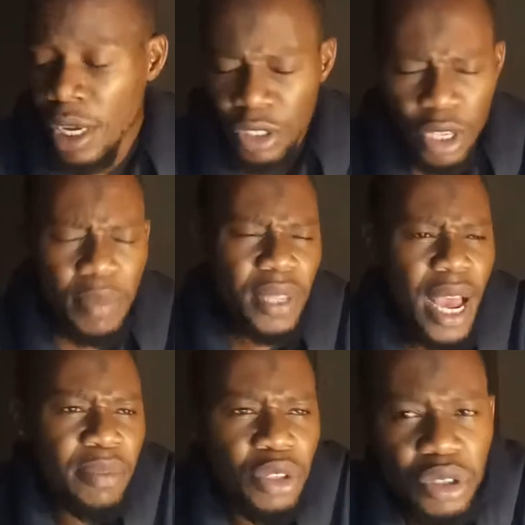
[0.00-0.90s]

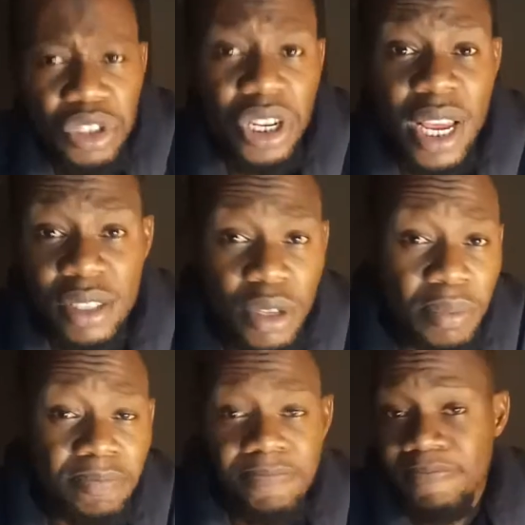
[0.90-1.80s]
Sometimes just share
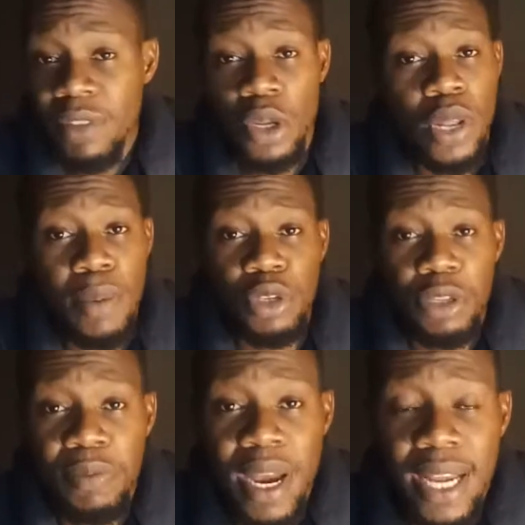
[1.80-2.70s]
some
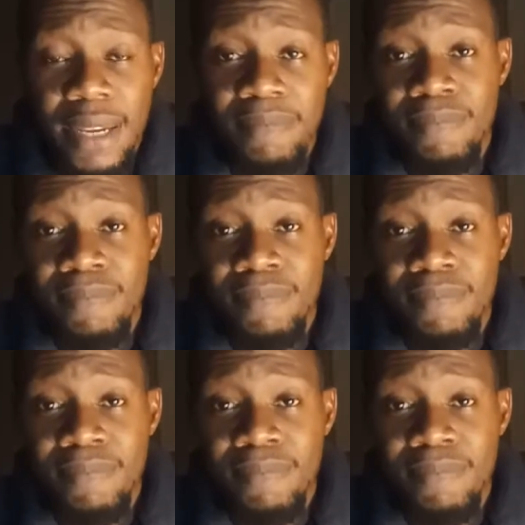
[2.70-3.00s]
laptops back.